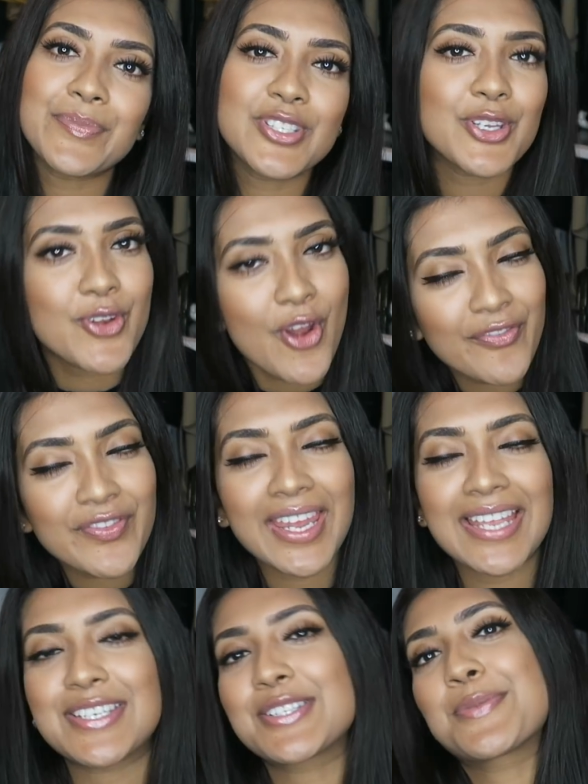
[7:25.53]
Do not
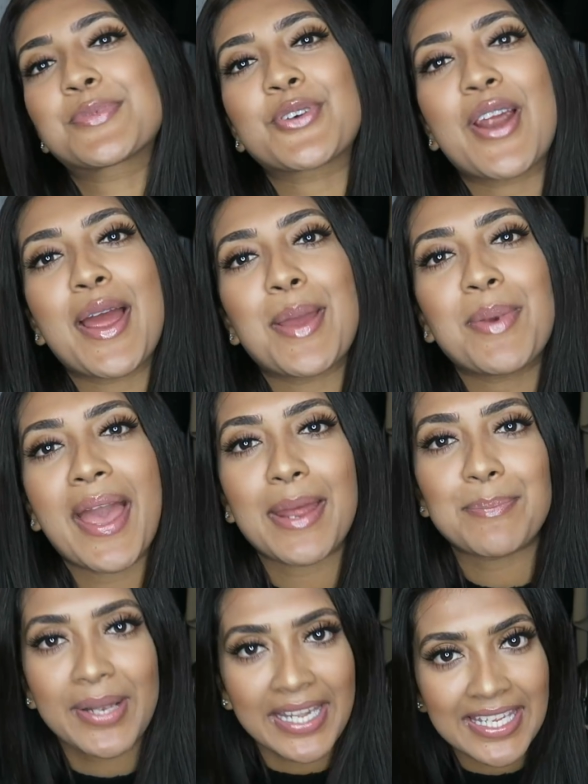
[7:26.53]
forget to subscribe,
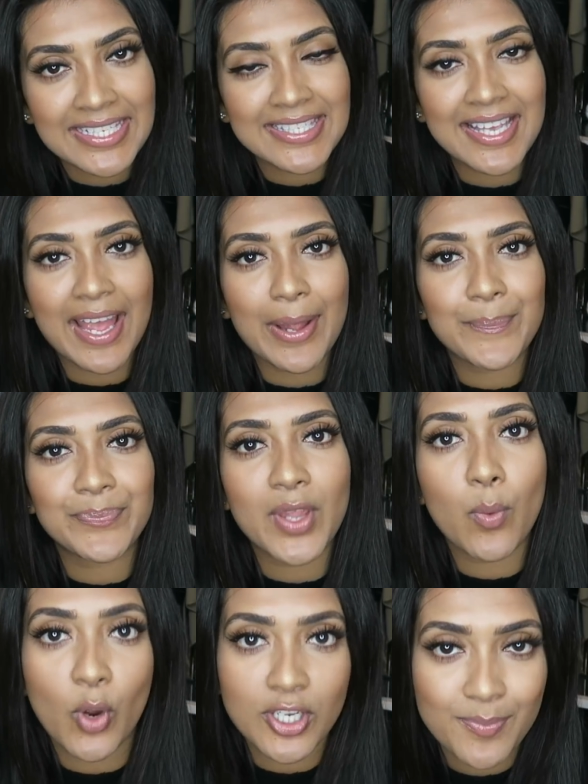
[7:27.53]
and please
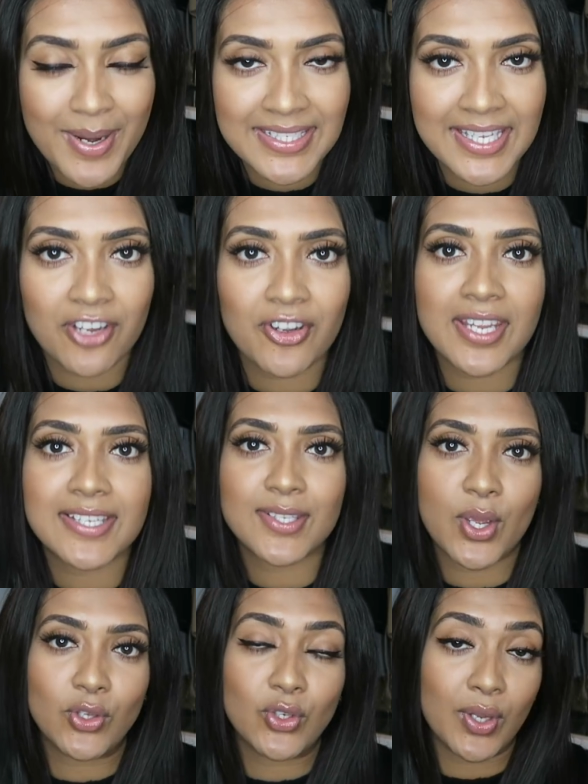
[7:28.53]
watch my
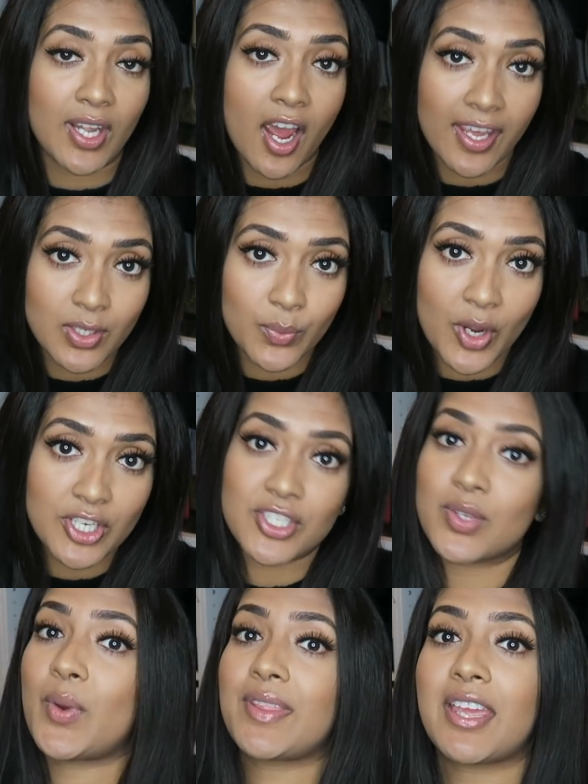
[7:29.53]
series so you can either
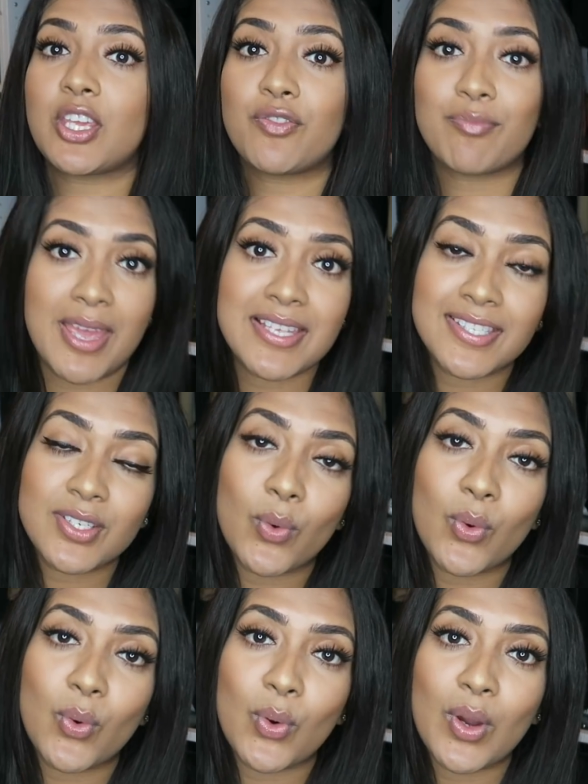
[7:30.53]
watch the one that you've missed
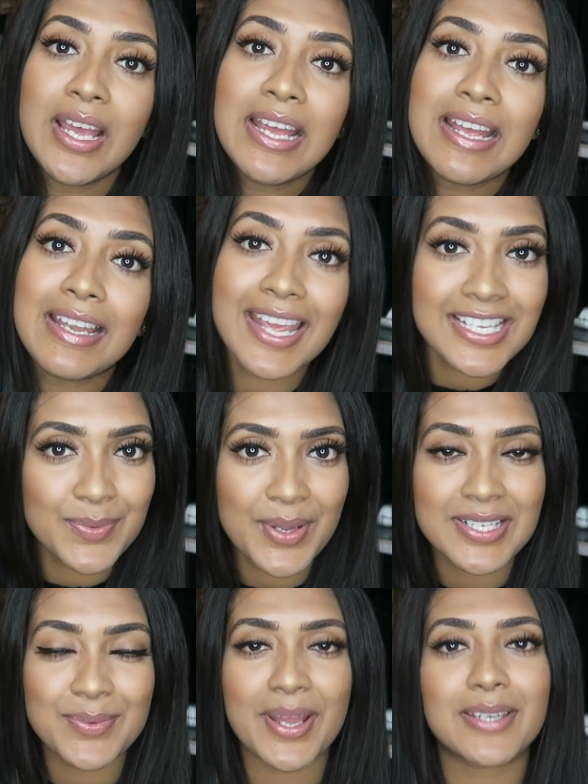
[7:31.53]
or next
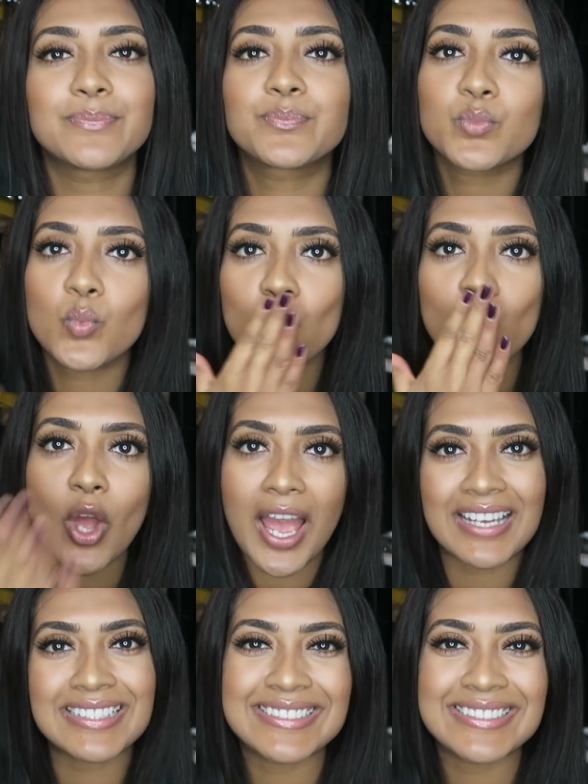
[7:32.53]
week's one. Mwah!